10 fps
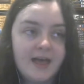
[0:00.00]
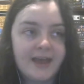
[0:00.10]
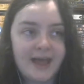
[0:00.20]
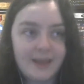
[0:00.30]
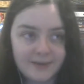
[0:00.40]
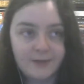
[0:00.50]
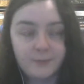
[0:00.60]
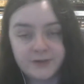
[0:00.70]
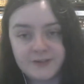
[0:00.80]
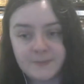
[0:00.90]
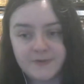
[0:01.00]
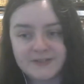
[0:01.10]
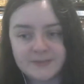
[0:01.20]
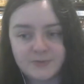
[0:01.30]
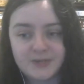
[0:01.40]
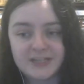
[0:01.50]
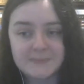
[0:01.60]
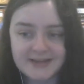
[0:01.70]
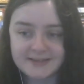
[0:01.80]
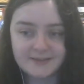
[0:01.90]
And Abigail would have done because it was what
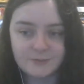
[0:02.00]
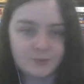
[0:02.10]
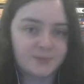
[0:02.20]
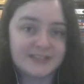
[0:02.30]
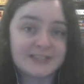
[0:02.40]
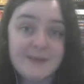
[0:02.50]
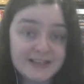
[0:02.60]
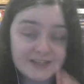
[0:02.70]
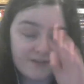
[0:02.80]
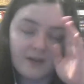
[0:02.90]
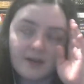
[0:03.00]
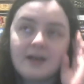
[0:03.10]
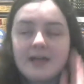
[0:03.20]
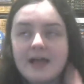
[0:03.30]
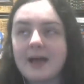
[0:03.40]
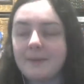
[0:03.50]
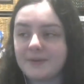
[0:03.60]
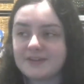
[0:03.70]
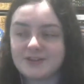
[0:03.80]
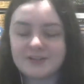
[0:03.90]
expect what was expected of her, and
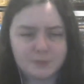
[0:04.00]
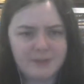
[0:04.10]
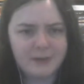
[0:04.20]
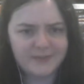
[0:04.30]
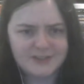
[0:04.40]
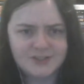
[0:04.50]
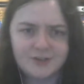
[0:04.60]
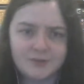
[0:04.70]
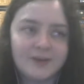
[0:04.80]
because you know it's what bellwethers do.